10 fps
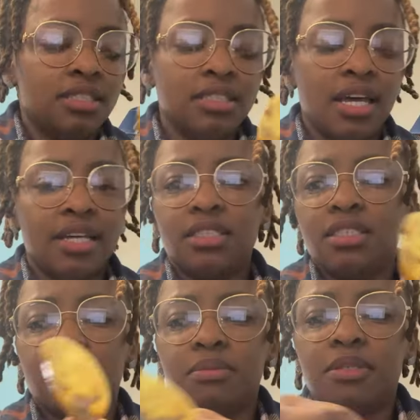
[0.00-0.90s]
nasty
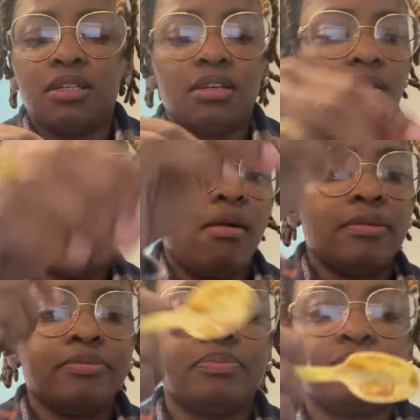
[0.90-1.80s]
to me.
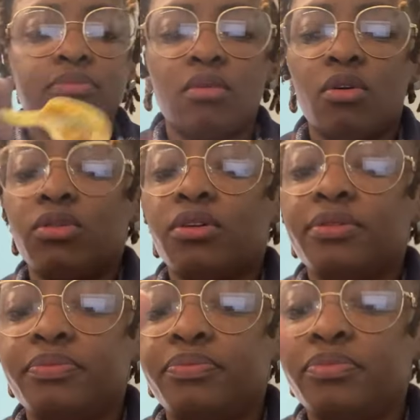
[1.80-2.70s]
Hold
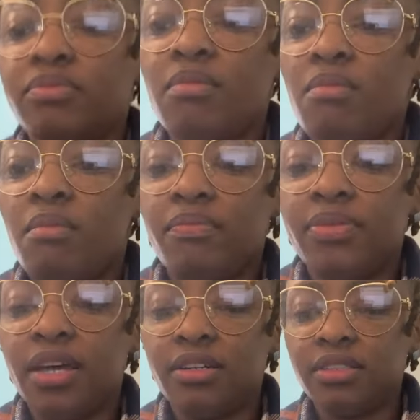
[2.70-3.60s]
on.
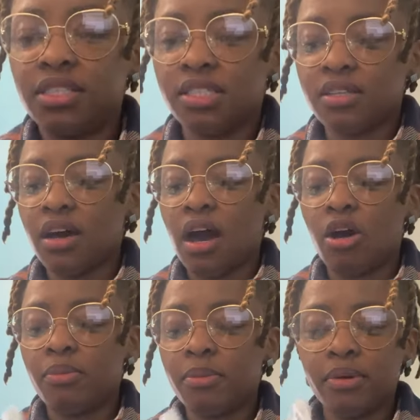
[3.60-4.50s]
Now this
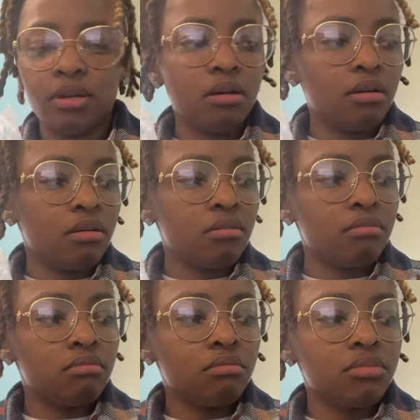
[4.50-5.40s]
almond butter,
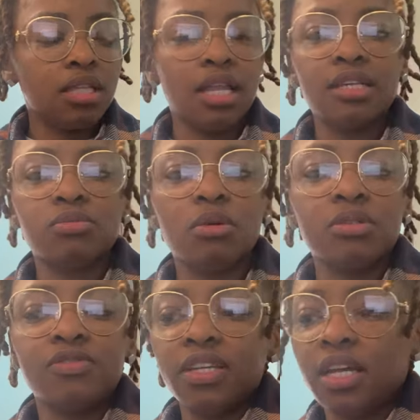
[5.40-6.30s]
the last one
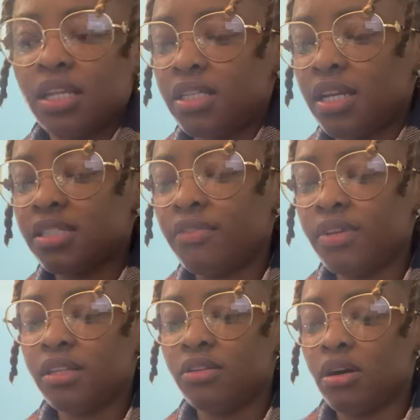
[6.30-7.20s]
was vanilla. Did I say
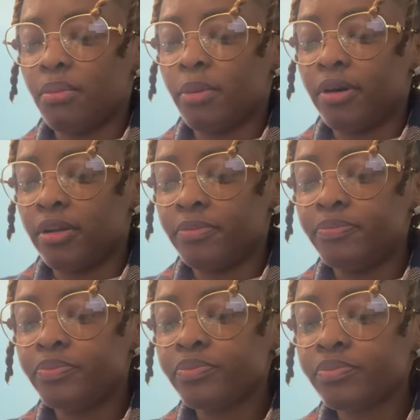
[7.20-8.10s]
vanilla or almond butter?
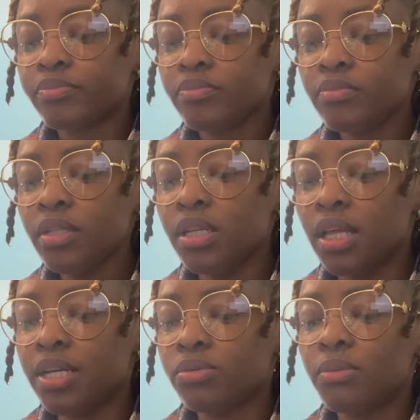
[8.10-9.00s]
The
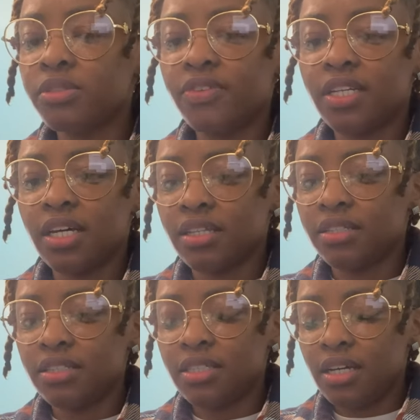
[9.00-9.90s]
last one was vanilla.
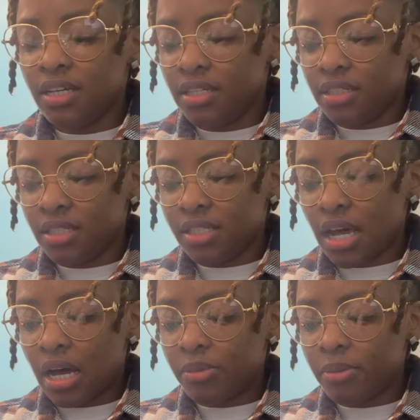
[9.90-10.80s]
This
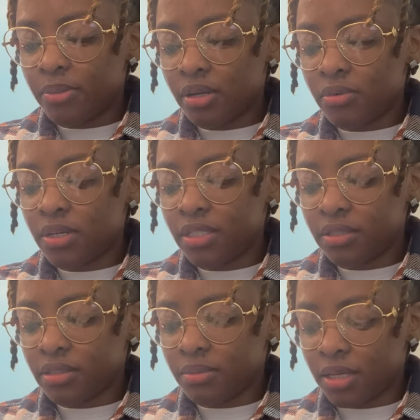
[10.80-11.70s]
almond butter
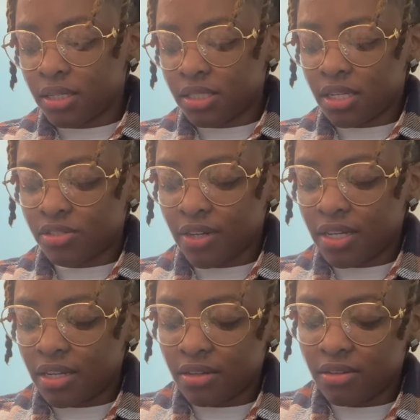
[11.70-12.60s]
one, I'm gonna taste right
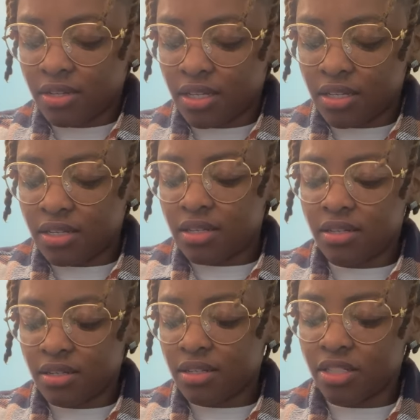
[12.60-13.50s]
now
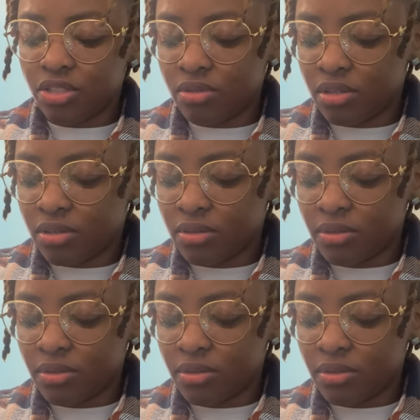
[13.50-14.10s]
and let you know.